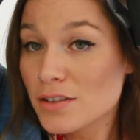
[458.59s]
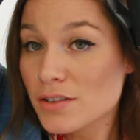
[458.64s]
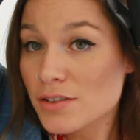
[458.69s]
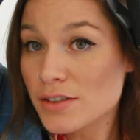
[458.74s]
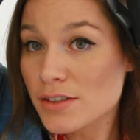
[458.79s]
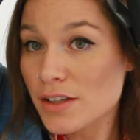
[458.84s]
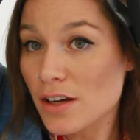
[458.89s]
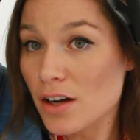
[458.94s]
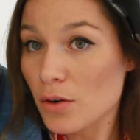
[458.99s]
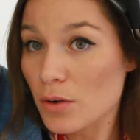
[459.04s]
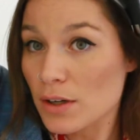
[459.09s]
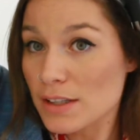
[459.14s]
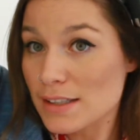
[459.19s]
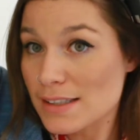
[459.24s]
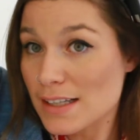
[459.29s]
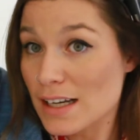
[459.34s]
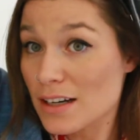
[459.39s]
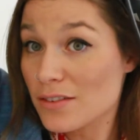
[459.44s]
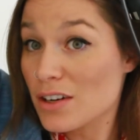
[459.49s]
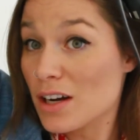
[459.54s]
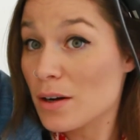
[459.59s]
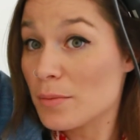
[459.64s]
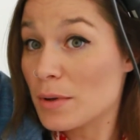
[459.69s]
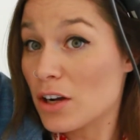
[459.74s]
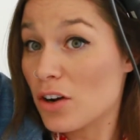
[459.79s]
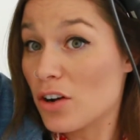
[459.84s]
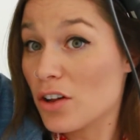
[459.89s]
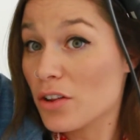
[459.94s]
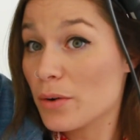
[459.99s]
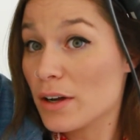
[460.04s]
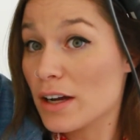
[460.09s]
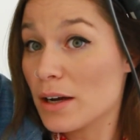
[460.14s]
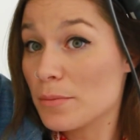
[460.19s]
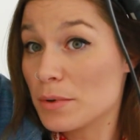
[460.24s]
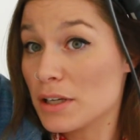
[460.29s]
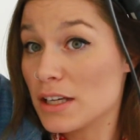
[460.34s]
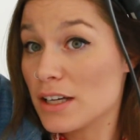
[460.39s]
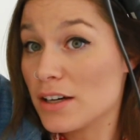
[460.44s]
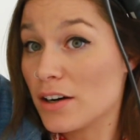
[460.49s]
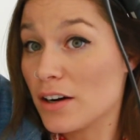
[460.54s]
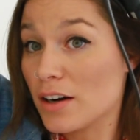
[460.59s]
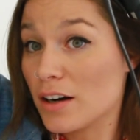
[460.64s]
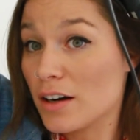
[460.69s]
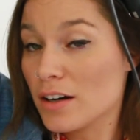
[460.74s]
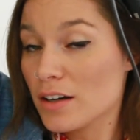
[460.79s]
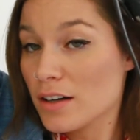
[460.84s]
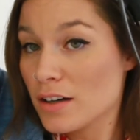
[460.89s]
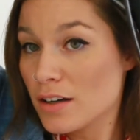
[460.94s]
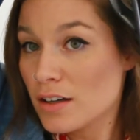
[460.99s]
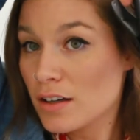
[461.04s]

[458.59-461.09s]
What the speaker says: So instead of coming all the way up here,